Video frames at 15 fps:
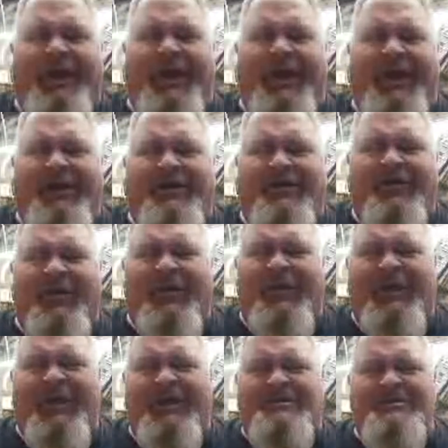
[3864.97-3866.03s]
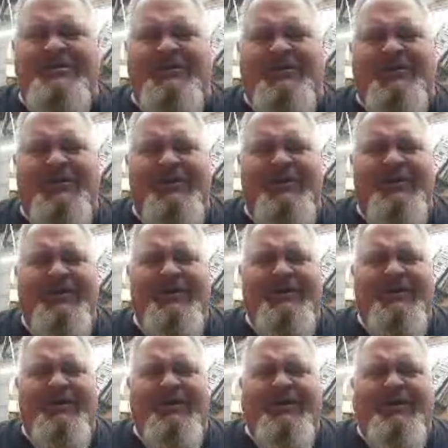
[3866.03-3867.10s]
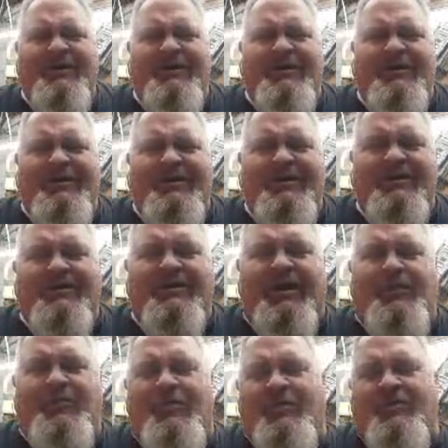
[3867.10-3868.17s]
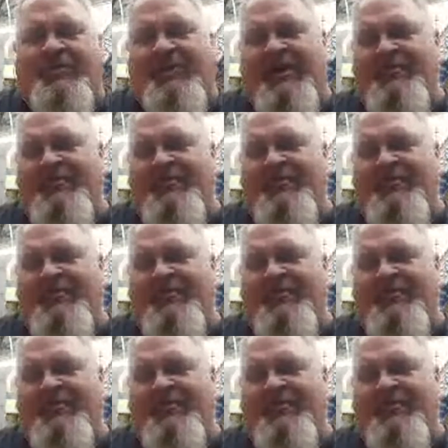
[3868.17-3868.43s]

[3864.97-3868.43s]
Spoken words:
I'd agree to that too. Keep the